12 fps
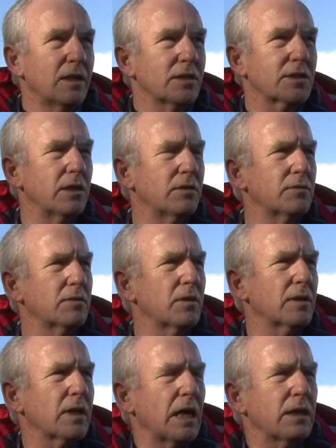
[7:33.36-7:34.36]
so
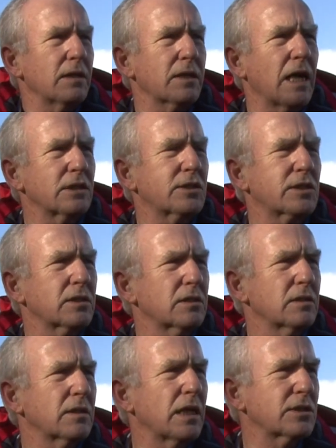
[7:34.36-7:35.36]
that's
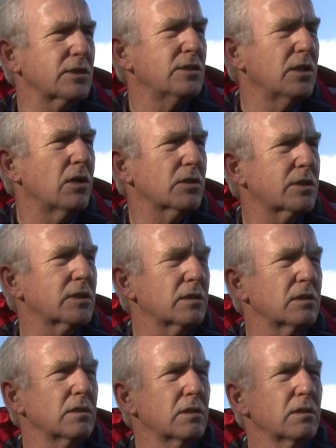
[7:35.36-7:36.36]
not
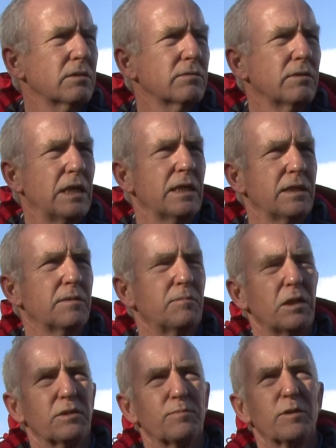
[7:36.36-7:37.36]
really the
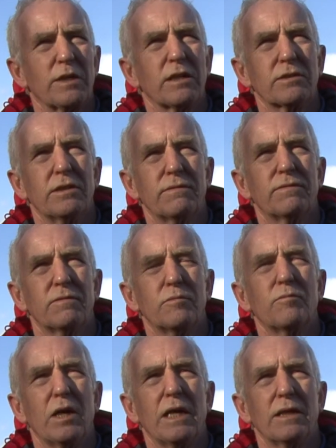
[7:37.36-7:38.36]
most productive
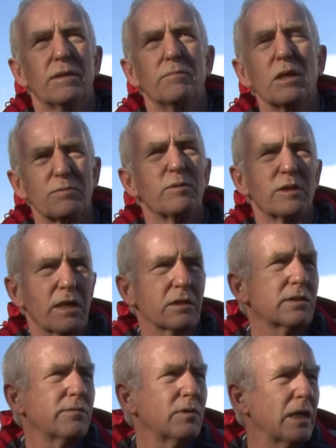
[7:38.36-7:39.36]
way. The most
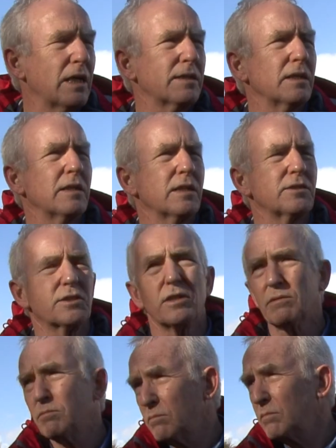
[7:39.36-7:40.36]
productive way, I think, is
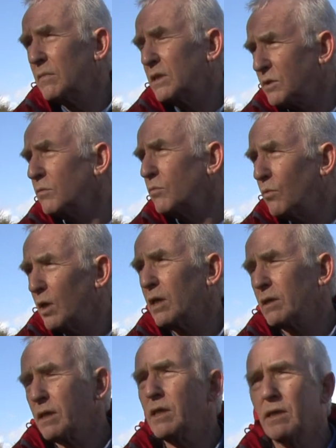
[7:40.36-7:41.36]
to
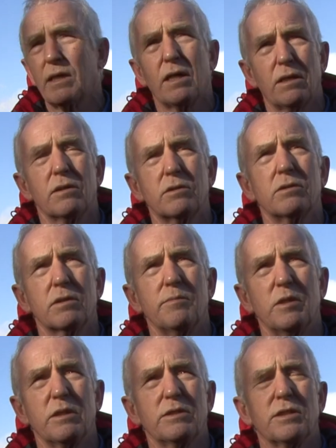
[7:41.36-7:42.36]
work in our local
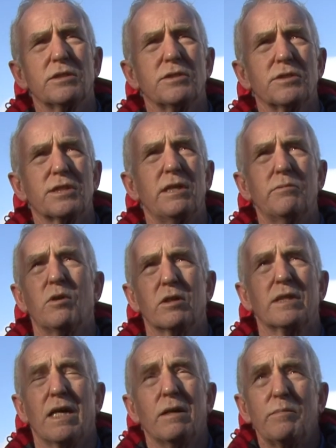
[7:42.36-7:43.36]
communities and see what
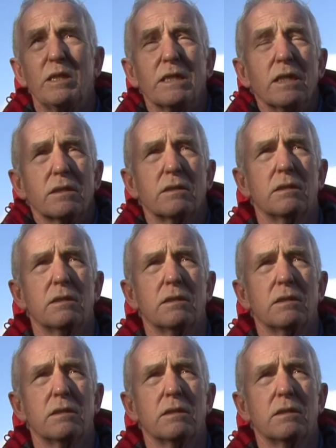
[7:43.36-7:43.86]
can be done.